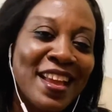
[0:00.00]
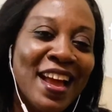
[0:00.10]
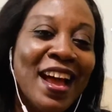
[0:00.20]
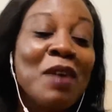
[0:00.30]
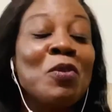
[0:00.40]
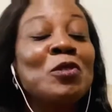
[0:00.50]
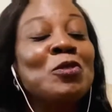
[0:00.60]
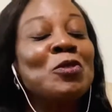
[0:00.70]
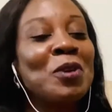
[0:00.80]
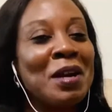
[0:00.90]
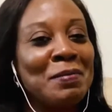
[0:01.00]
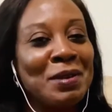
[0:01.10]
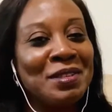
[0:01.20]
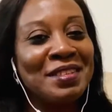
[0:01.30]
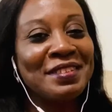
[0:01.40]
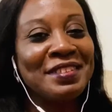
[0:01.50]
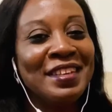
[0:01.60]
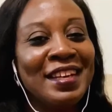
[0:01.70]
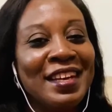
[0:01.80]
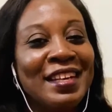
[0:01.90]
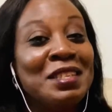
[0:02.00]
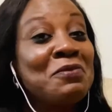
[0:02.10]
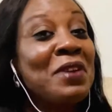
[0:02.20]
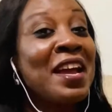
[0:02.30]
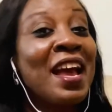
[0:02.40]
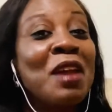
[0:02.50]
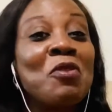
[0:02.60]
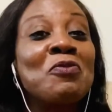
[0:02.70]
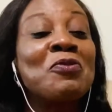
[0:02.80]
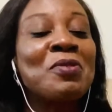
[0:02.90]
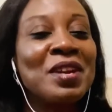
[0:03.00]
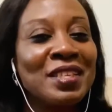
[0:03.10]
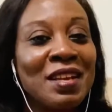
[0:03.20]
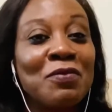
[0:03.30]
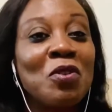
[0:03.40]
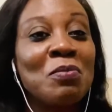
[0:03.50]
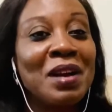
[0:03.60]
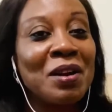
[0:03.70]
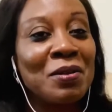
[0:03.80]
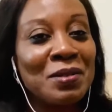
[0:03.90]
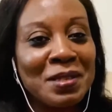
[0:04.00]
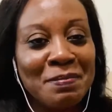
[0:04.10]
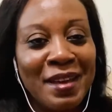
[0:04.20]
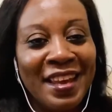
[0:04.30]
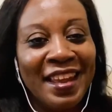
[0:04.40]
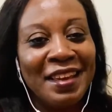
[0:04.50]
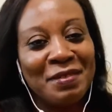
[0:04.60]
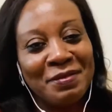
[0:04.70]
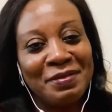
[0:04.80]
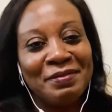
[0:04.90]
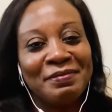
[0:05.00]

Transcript: I want to talk about different kind of friends I've come across in my life.